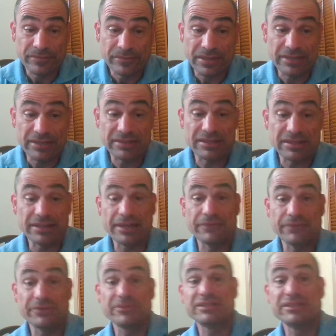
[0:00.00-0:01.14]
And it's like
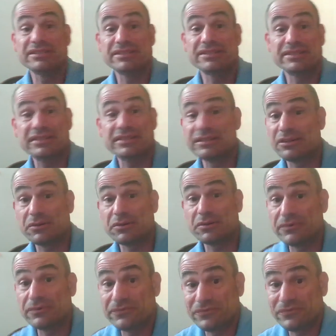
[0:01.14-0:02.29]
everyone's a
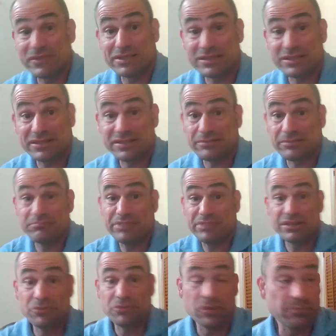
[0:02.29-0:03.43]
CEO of uh, some
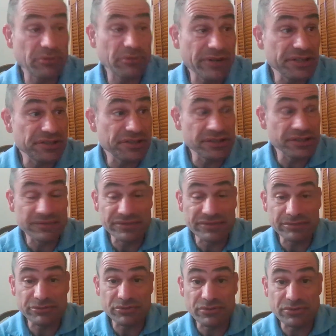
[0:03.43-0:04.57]
big corporation of
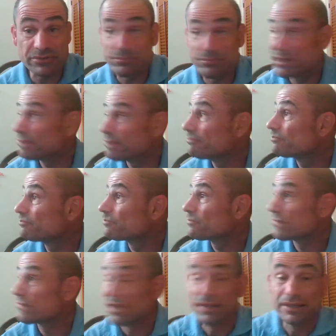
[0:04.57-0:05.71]
some sort, but
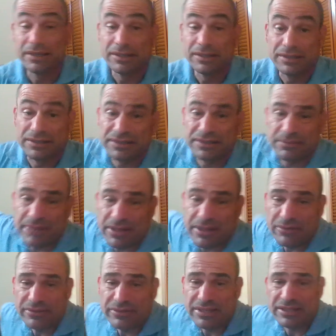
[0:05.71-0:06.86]

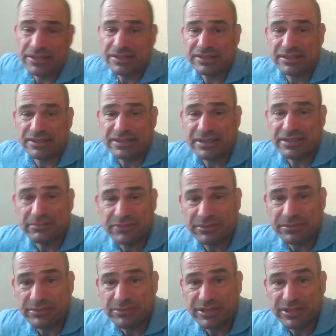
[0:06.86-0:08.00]
somehow that doesn't seem to
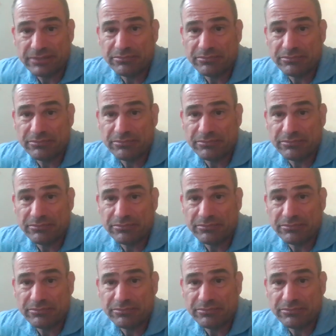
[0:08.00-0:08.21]
be.